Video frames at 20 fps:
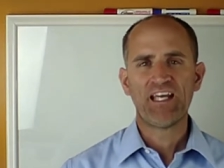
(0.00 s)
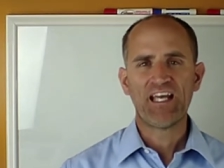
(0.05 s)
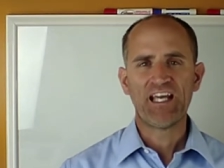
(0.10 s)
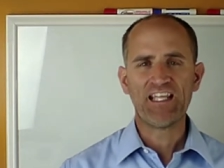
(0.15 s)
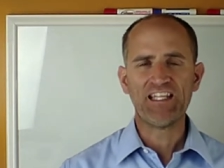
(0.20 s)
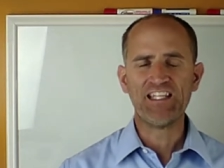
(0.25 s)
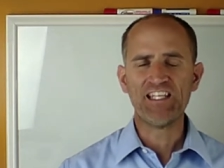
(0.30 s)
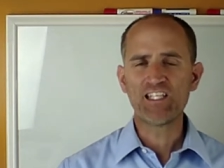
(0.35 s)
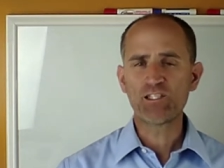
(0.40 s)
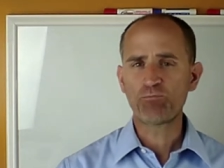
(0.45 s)

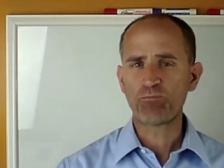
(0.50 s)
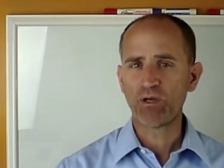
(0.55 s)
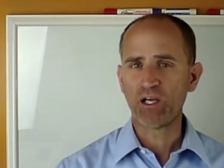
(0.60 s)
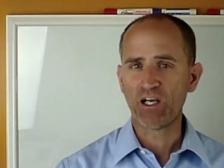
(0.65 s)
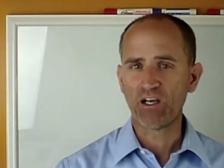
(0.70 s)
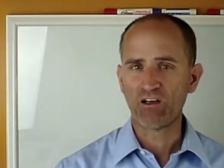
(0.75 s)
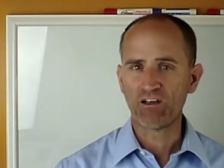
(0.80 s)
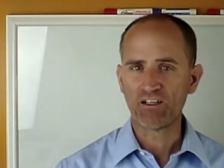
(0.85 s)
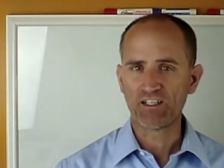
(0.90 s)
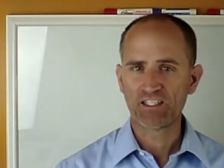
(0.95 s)
And this
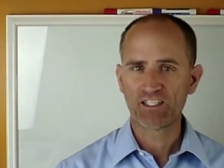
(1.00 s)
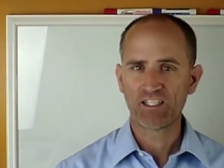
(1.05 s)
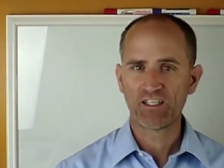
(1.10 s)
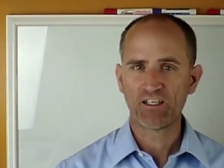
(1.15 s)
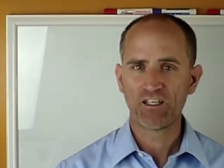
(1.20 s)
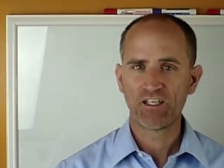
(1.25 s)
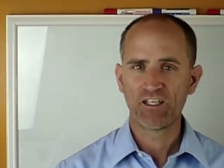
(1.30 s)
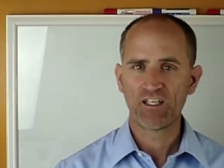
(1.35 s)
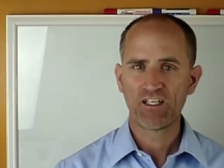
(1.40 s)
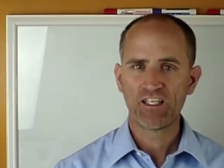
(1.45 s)
parent,
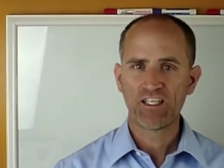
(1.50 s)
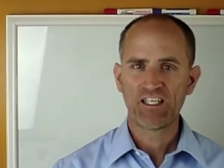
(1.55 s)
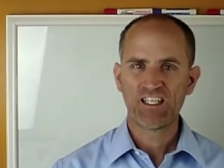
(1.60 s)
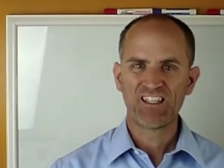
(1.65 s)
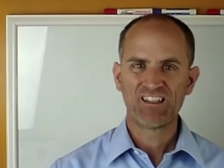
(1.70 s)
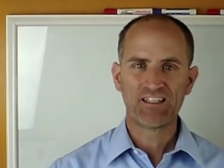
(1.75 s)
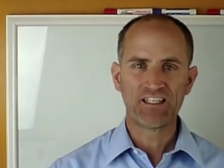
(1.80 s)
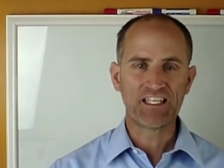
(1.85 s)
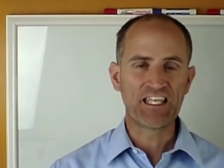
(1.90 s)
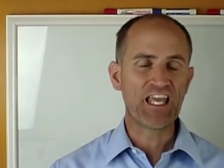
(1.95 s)

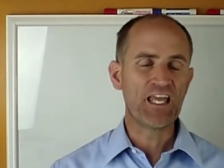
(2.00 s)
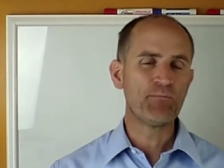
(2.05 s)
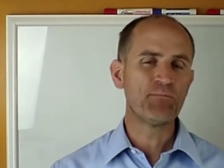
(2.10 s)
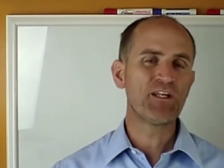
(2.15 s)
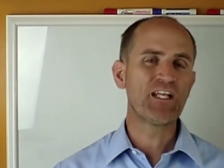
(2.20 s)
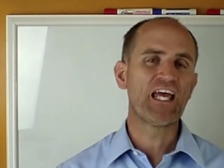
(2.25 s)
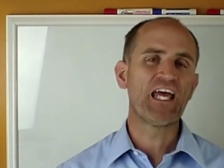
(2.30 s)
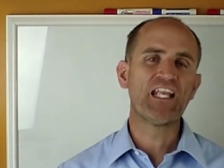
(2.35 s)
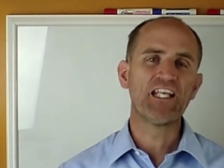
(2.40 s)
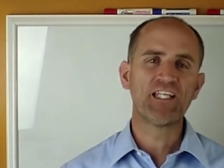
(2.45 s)
the game
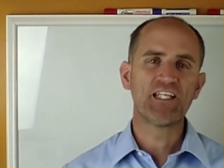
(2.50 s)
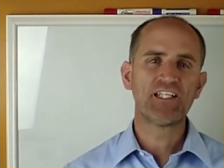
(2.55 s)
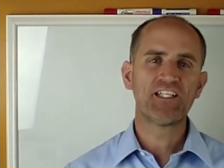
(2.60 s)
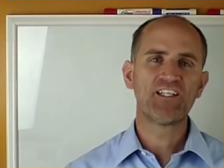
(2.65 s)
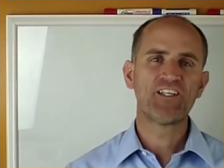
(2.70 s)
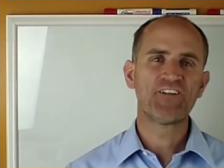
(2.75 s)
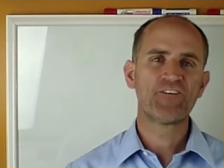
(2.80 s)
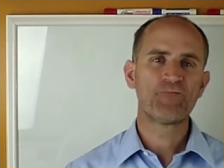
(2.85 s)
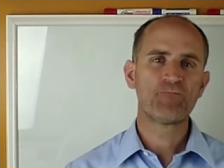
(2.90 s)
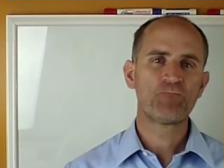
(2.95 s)
had
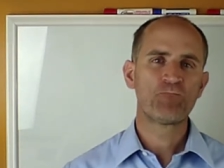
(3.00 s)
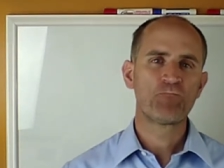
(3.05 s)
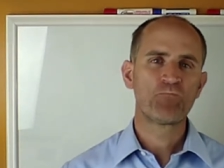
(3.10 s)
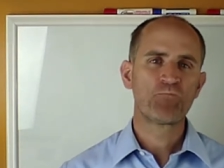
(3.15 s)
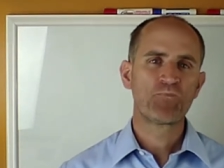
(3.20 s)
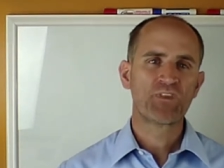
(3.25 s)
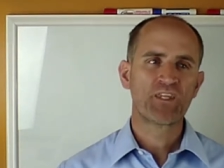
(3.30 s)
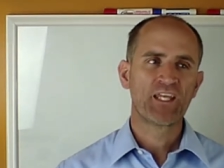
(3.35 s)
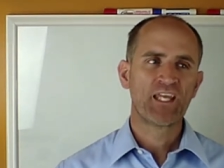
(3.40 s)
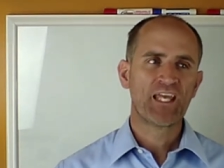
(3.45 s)
ended,
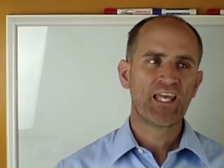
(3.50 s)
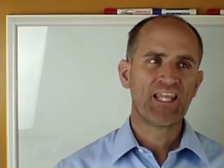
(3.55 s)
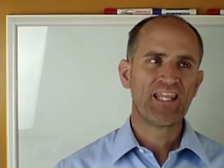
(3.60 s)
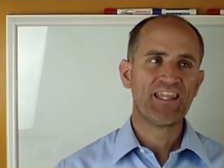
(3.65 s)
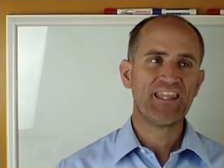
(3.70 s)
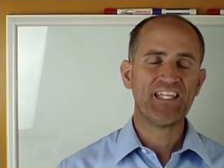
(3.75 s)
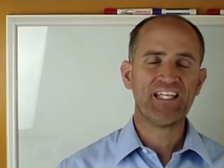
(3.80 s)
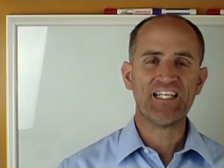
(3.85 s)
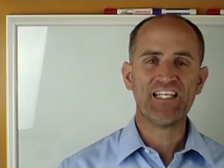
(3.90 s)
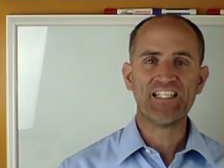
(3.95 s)

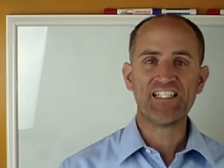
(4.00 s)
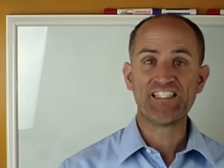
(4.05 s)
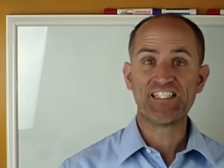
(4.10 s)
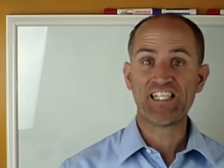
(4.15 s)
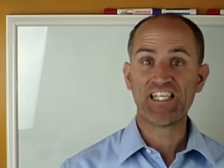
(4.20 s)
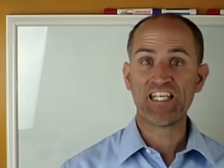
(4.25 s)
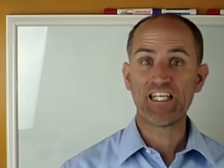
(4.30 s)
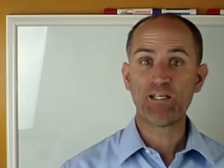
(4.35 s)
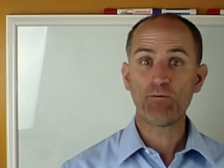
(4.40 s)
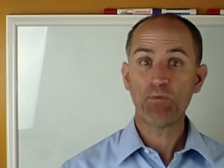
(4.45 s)
the
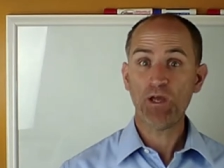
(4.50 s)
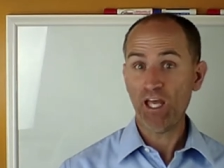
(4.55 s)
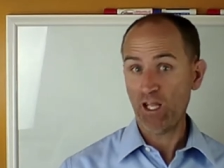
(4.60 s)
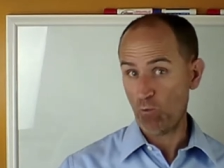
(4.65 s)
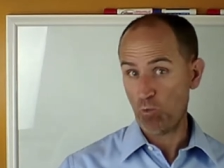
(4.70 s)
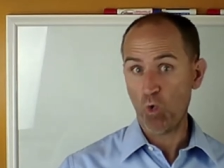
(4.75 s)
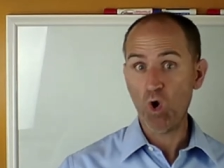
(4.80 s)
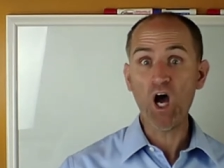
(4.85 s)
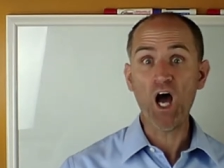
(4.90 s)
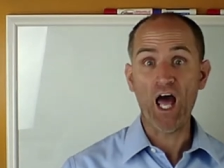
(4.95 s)
team
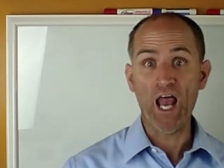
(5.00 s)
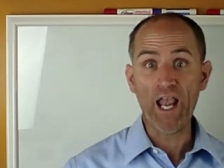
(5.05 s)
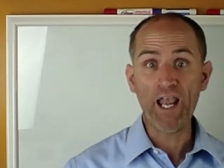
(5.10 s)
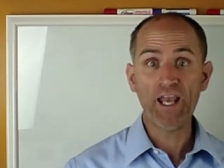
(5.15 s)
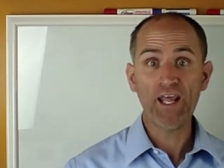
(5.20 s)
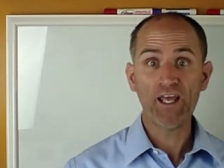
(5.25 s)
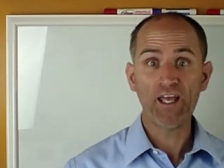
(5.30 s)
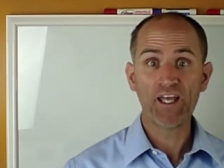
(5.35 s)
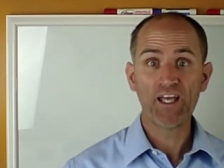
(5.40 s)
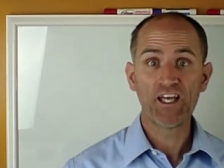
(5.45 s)
had
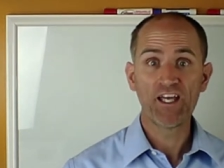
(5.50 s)
won,